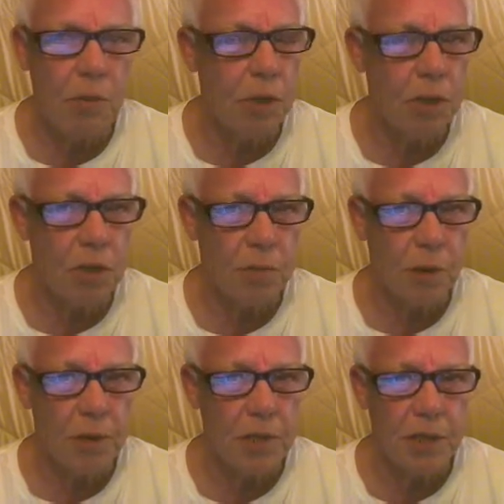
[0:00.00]
I would have just
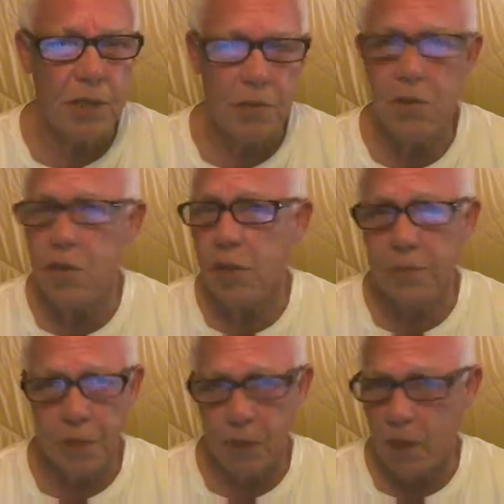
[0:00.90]
probably said, Tuffy, shut
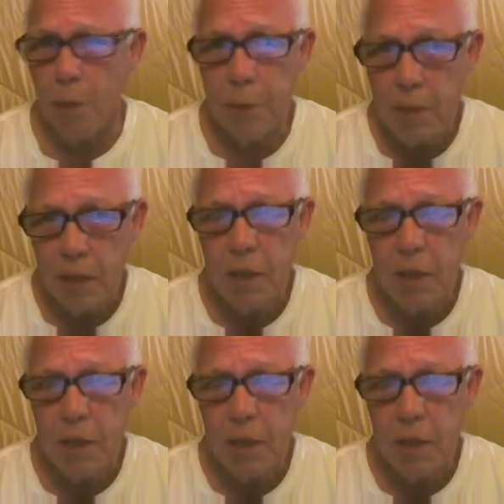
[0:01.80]
the fuck up.